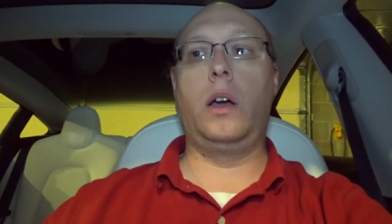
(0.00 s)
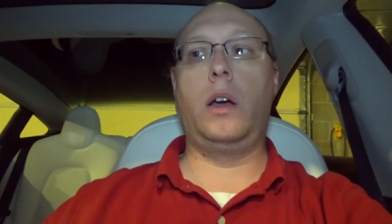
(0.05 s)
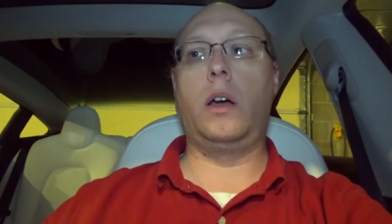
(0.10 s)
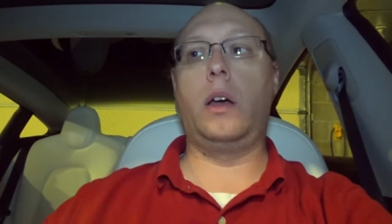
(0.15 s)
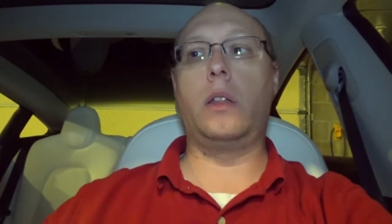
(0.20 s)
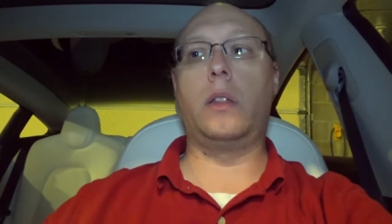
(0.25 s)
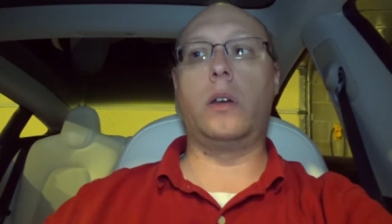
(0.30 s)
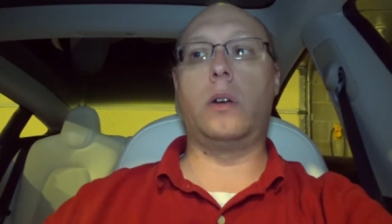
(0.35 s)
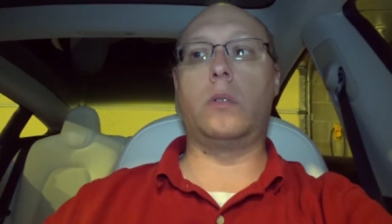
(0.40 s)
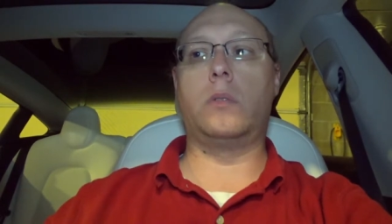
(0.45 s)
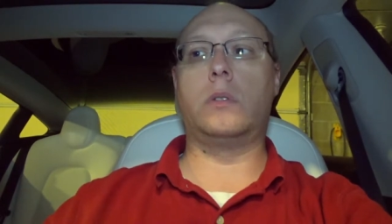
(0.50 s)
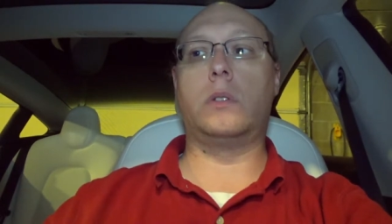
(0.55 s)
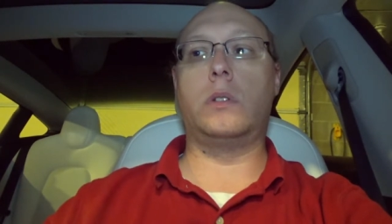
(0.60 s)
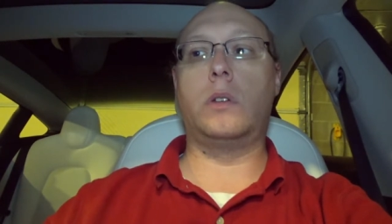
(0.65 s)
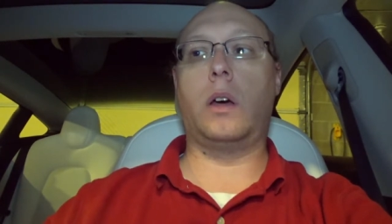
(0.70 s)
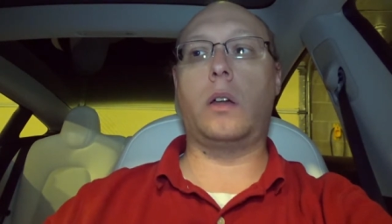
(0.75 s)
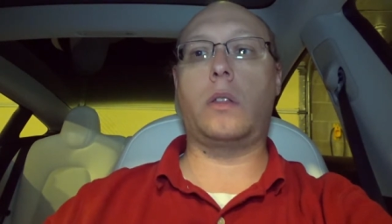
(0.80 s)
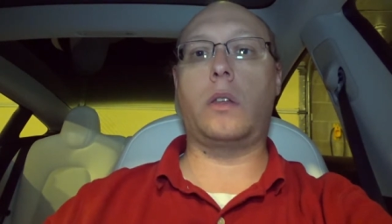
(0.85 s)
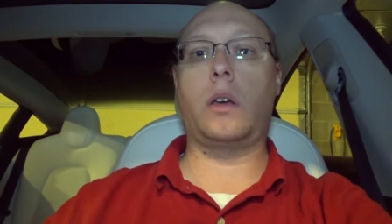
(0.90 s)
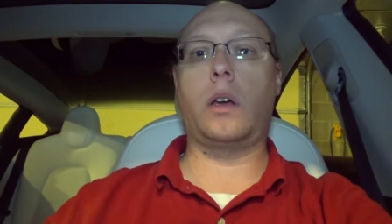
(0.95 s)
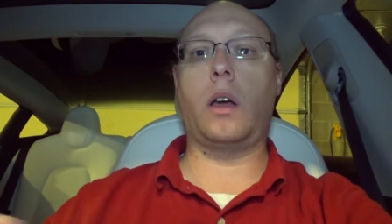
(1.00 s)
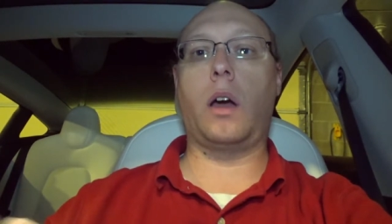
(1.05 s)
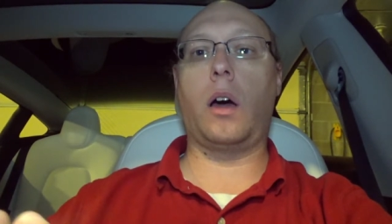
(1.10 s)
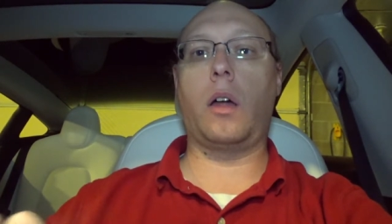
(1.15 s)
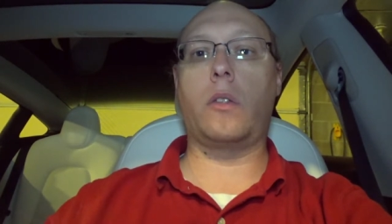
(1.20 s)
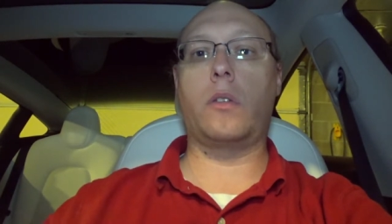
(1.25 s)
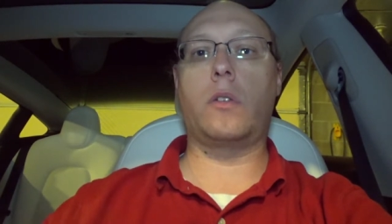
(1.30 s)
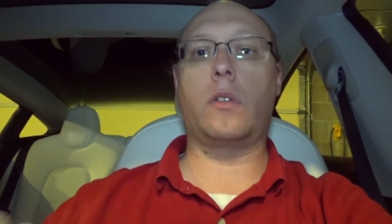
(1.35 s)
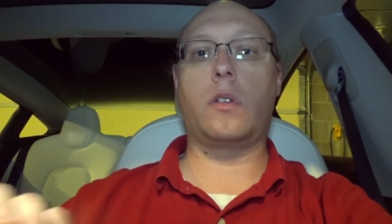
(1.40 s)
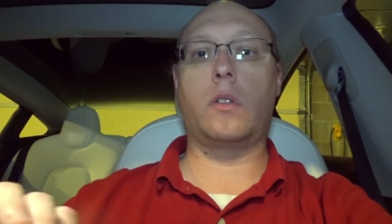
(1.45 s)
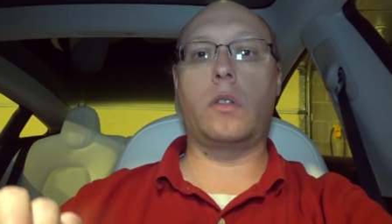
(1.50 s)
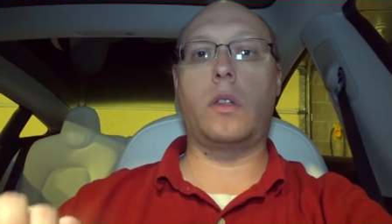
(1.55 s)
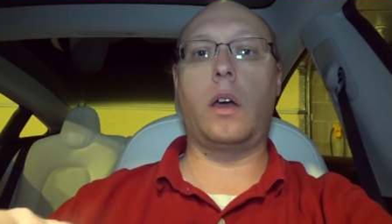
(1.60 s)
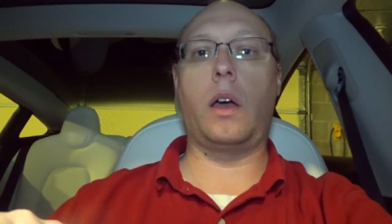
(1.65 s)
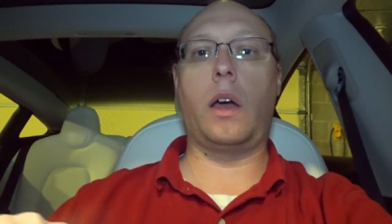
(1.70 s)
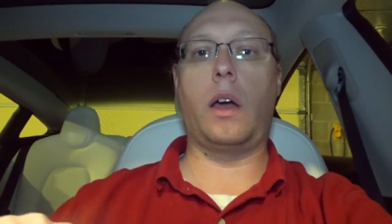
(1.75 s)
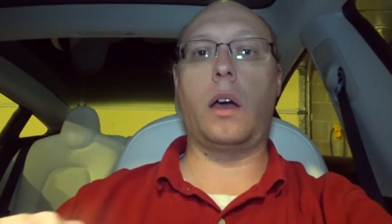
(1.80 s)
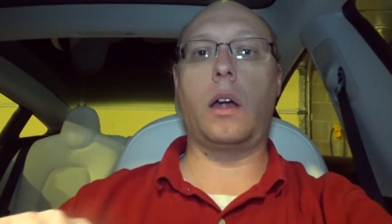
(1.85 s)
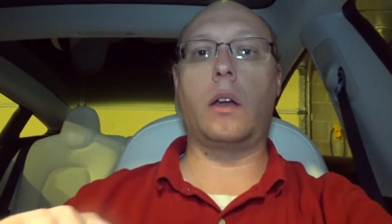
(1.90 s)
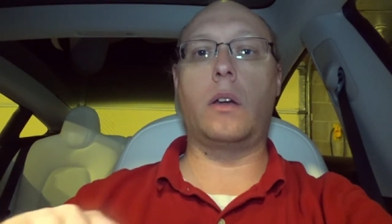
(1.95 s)
and there was nothing other
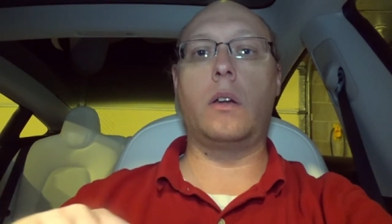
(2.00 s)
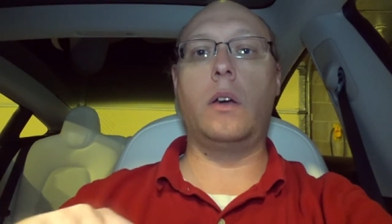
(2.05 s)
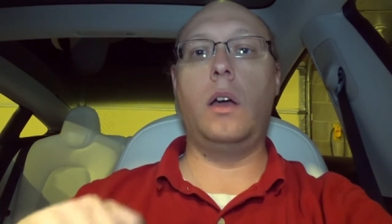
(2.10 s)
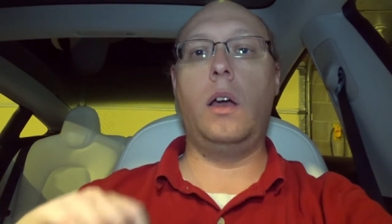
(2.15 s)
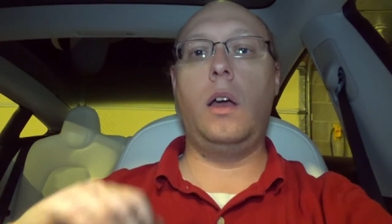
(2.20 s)
than,